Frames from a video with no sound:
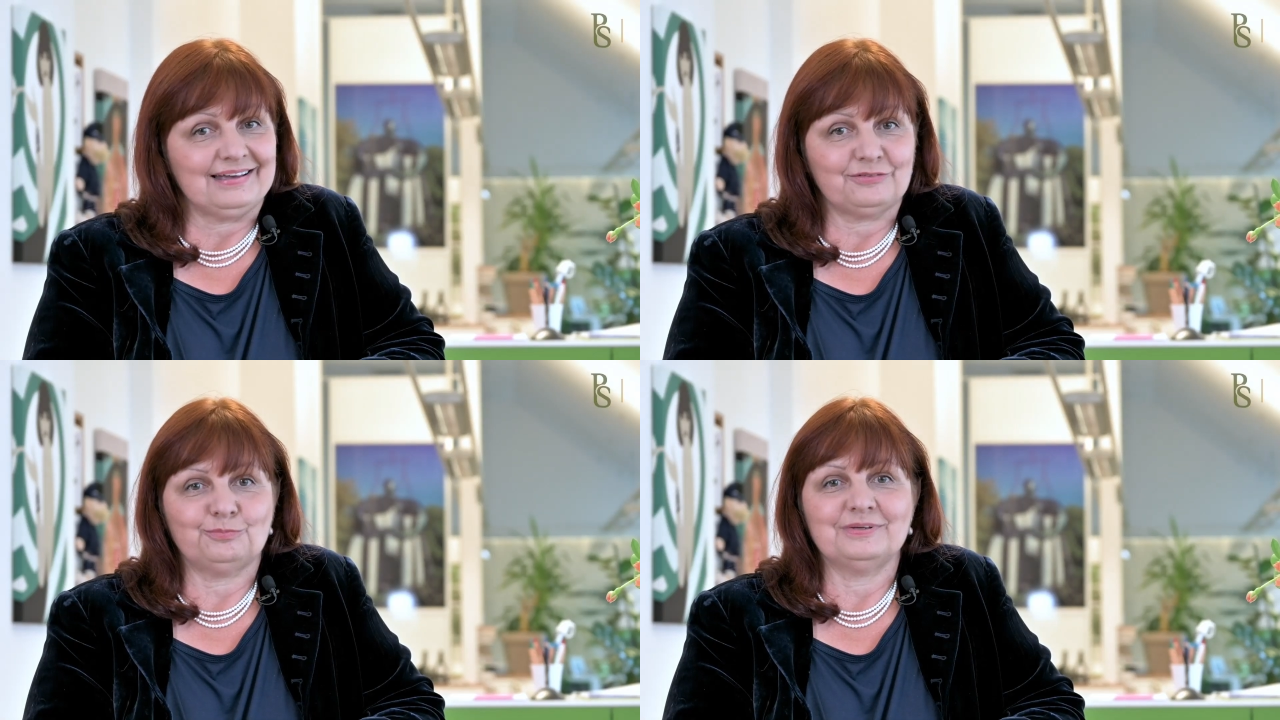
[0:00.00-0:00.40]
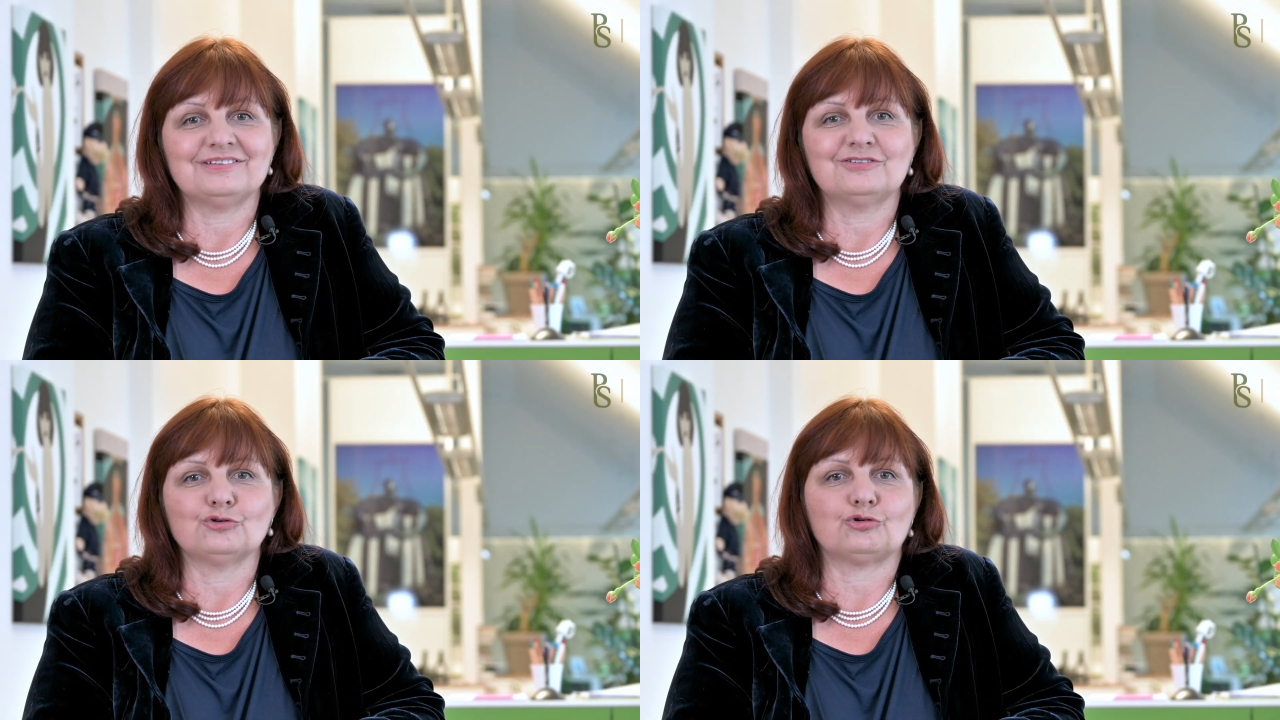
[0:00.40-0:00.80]

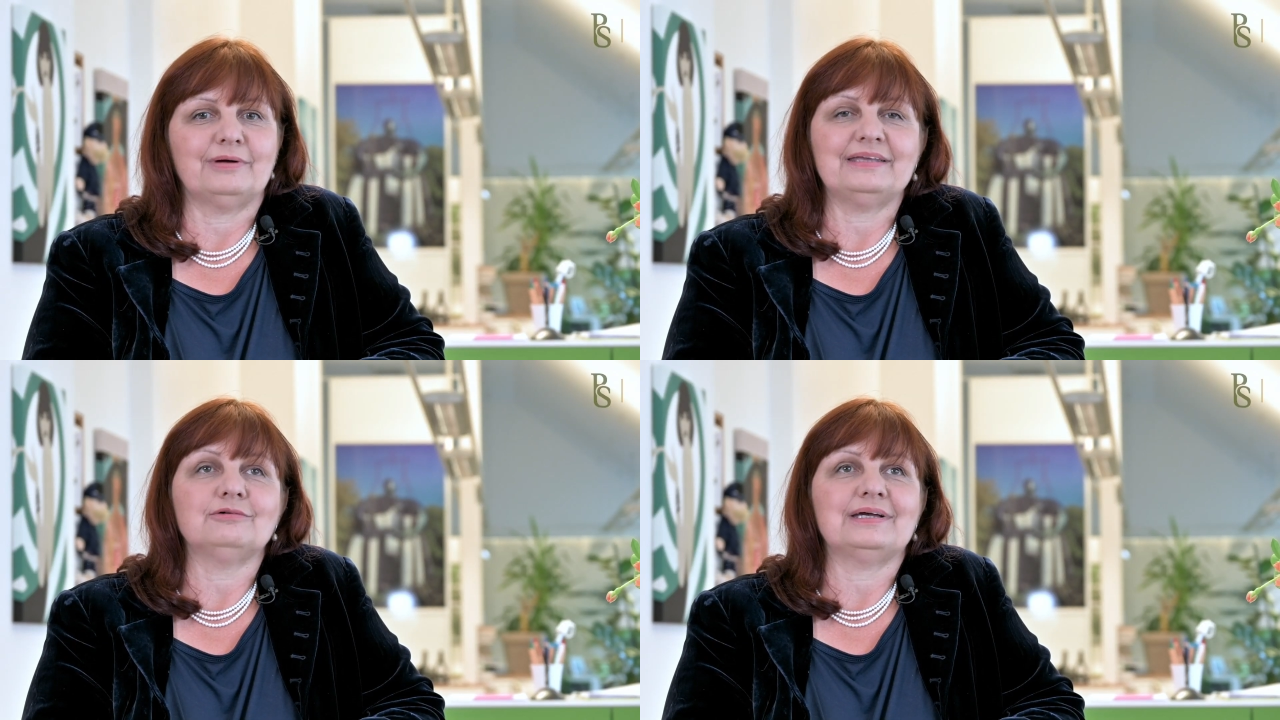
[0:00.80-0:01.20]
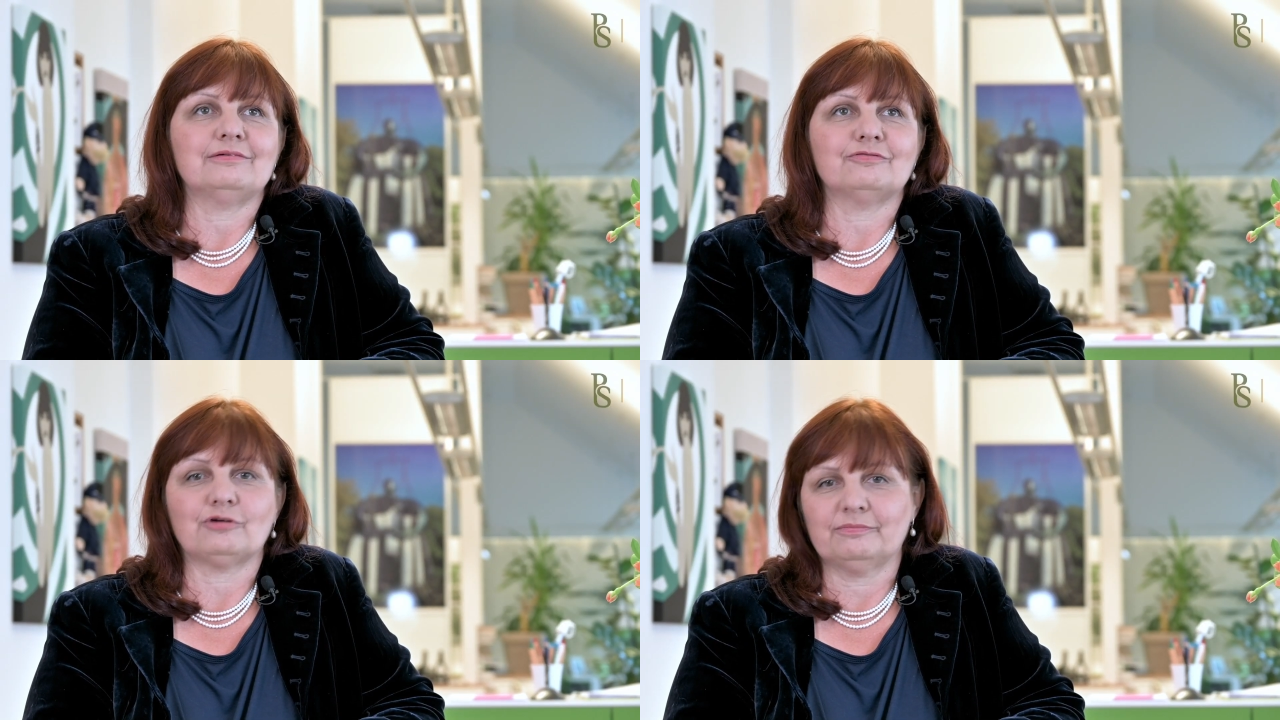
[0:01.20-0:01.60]
husband to
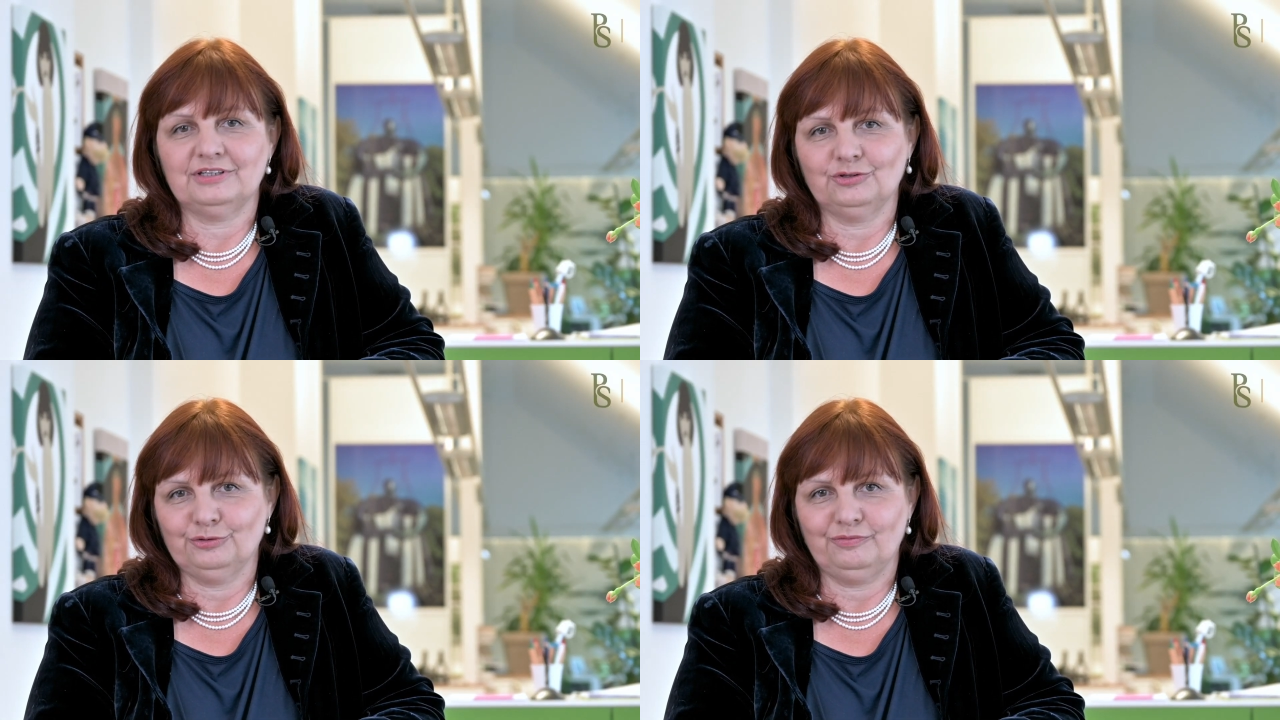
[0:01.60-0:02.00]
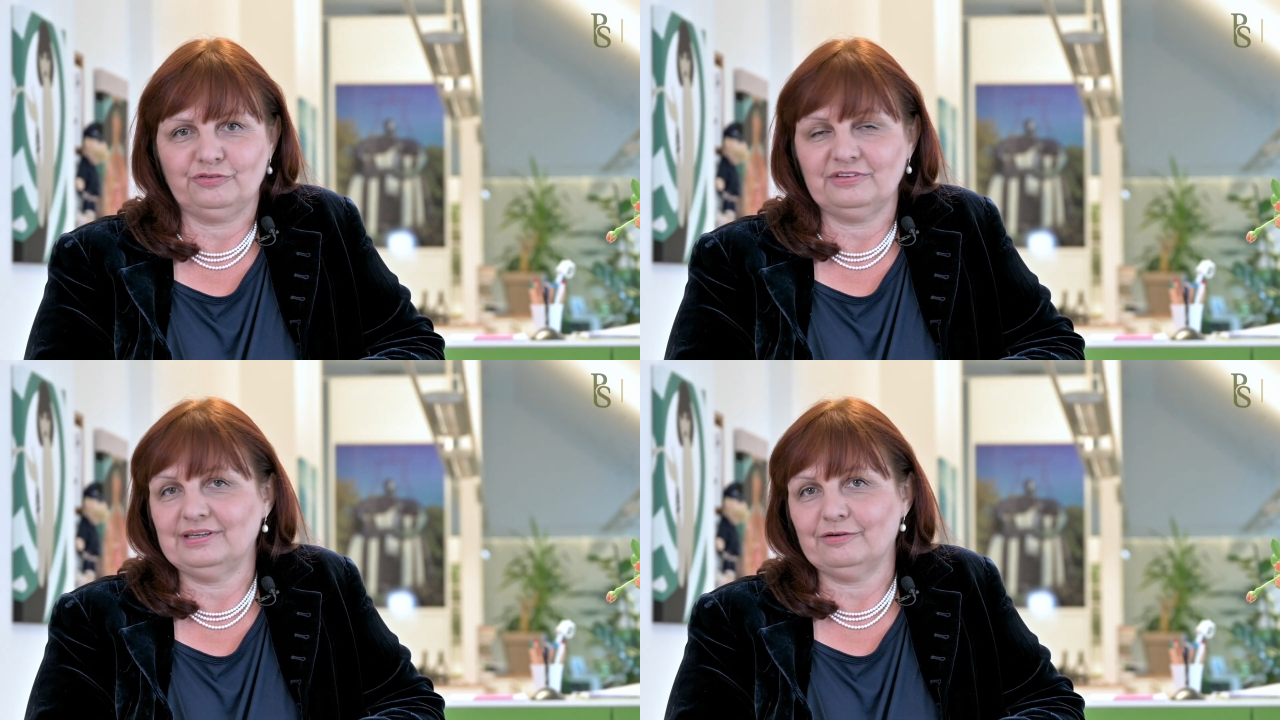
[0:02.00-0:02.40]
graduate from the
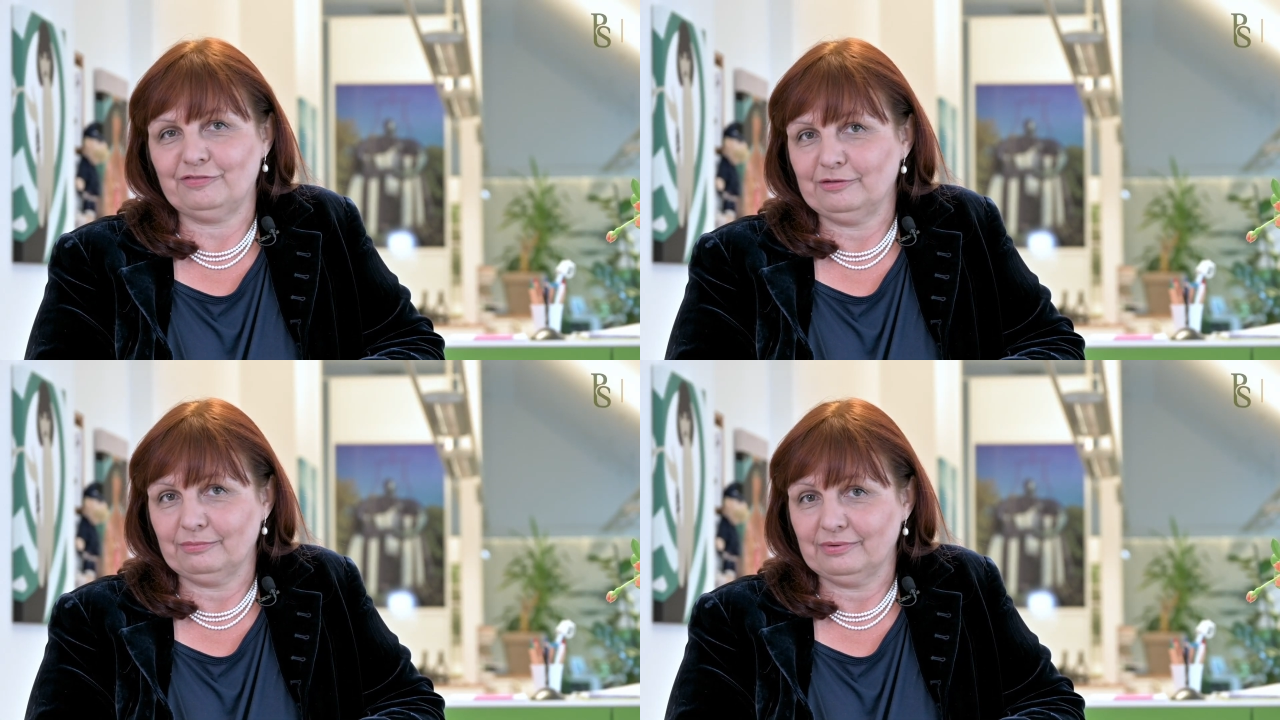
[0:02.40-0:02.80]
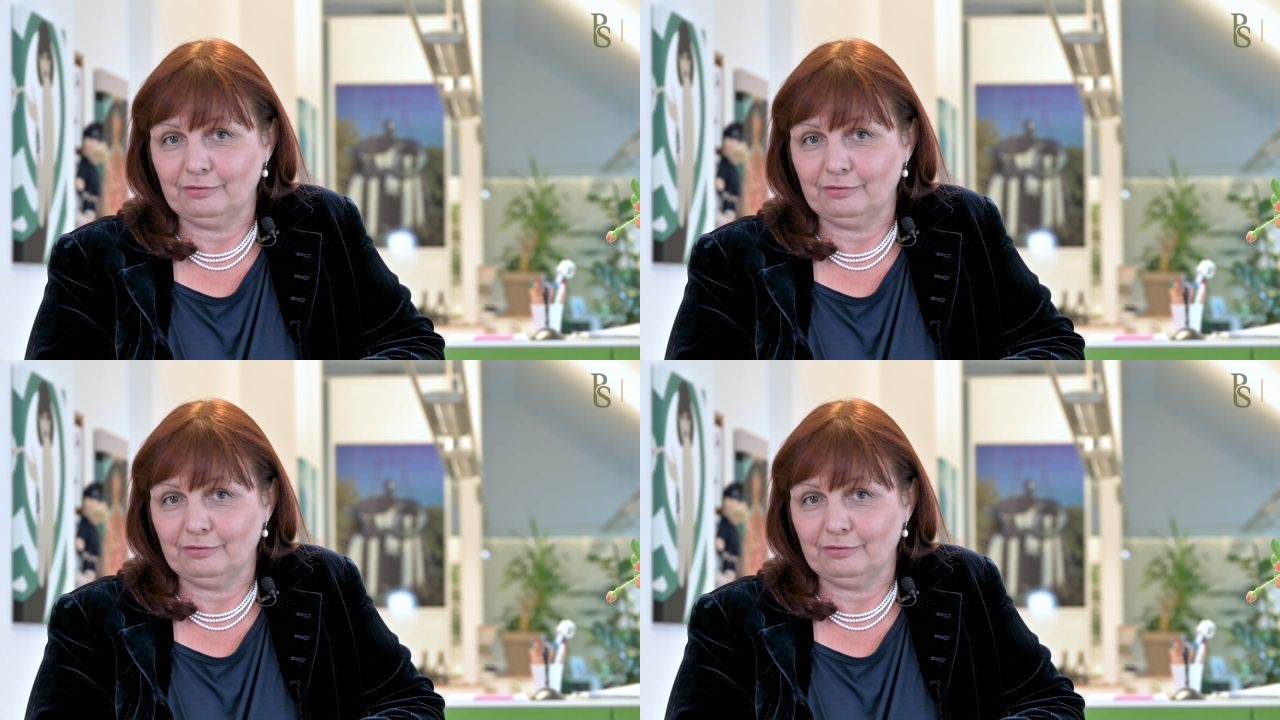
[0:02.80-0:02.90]
University of, the,